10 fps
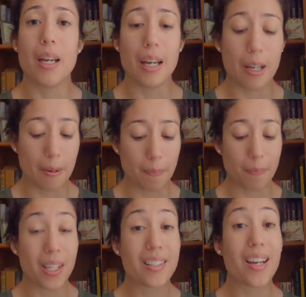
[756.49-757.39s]

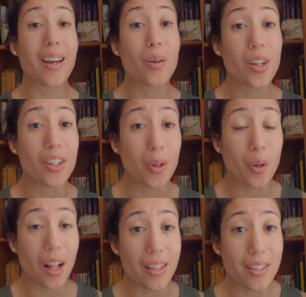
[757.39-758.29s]
Taekwondo
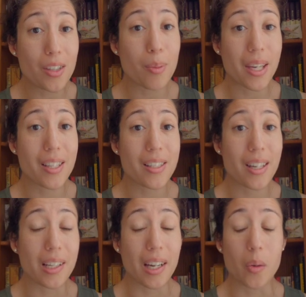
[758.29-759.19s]
classes, my kids
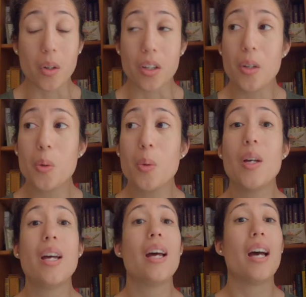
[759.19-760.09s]
take Taekwondo.
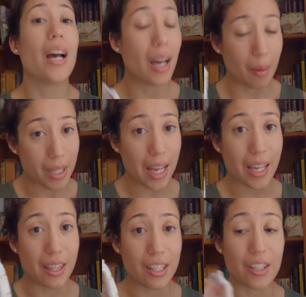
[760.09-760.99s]
I'm
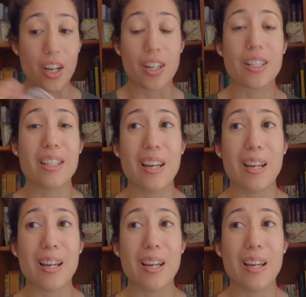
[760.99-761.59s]
taking these socks